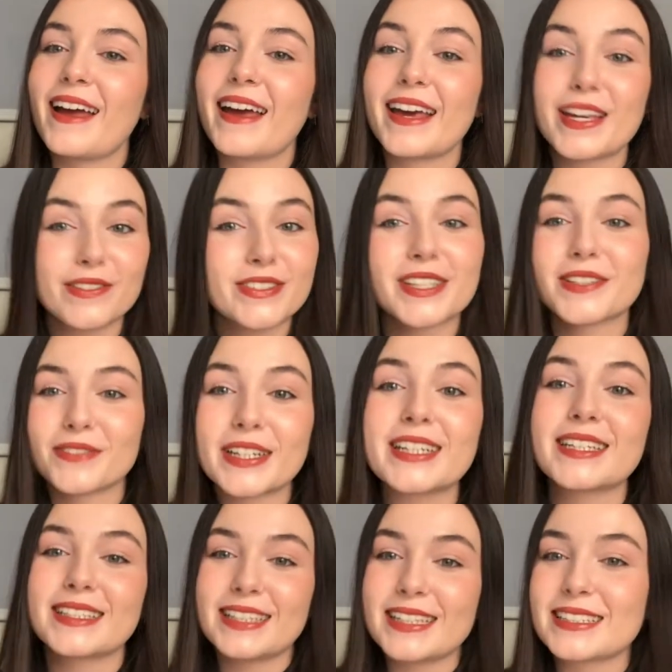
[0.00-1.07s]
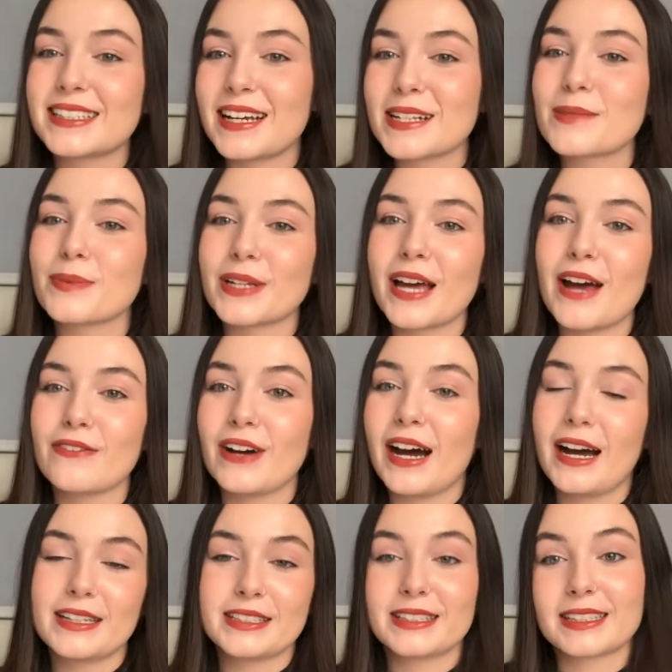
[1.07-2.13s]
Even in the winter you need an SPF.
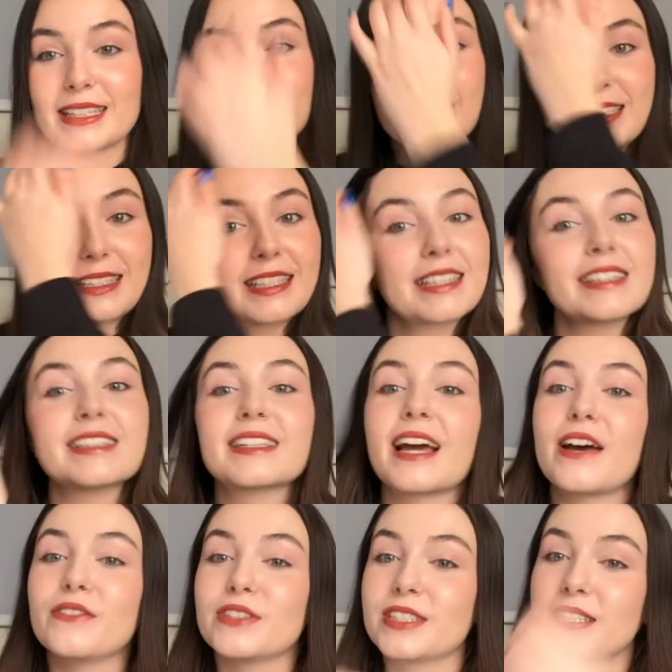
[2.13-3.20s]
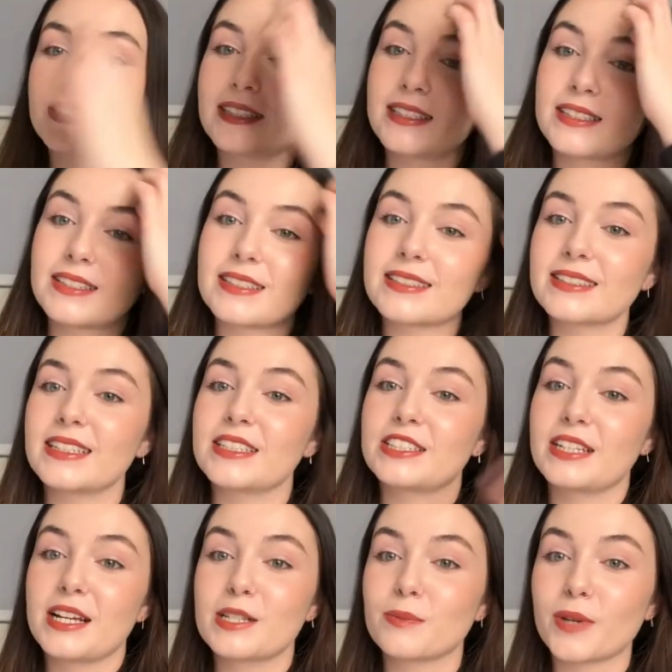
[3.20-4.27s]
I didn't think you ever did need an
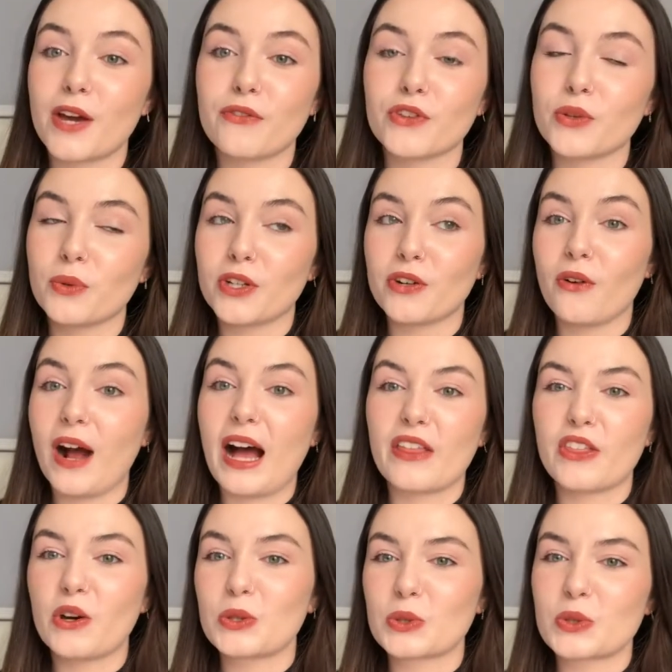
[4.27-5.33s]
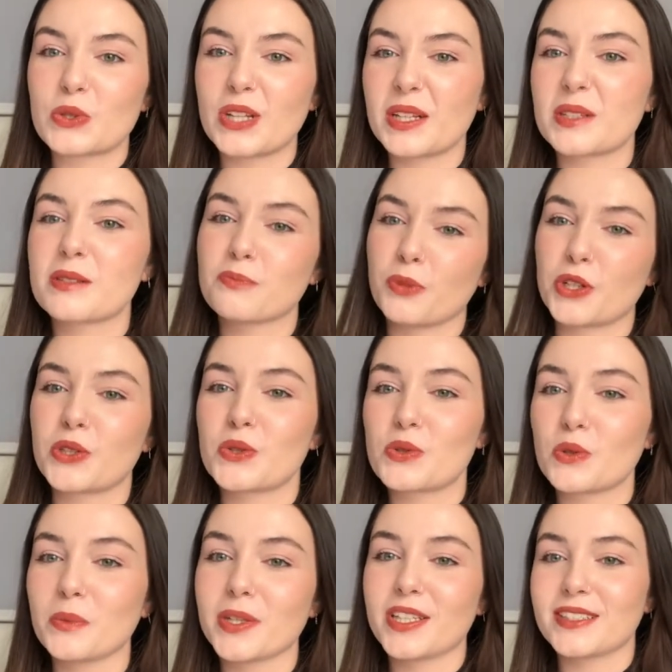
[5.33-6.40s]
SPF in the winter. I thought just like spring and
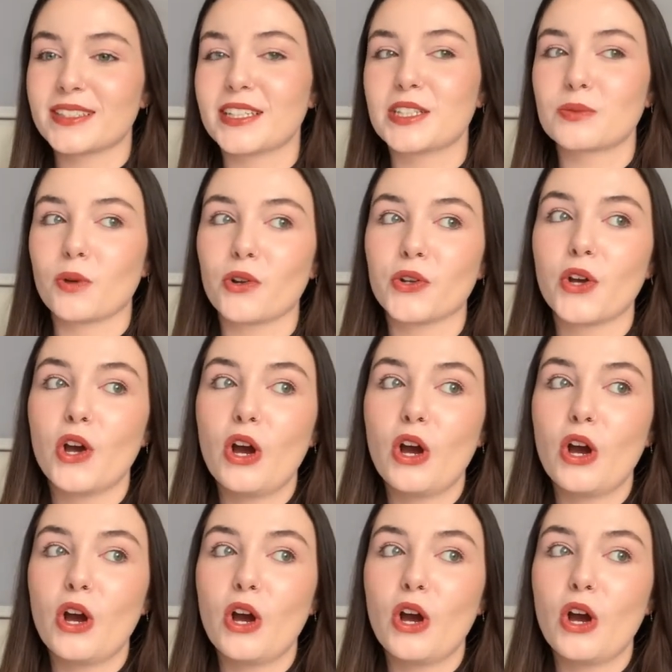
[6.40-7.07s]
summer you'd need one.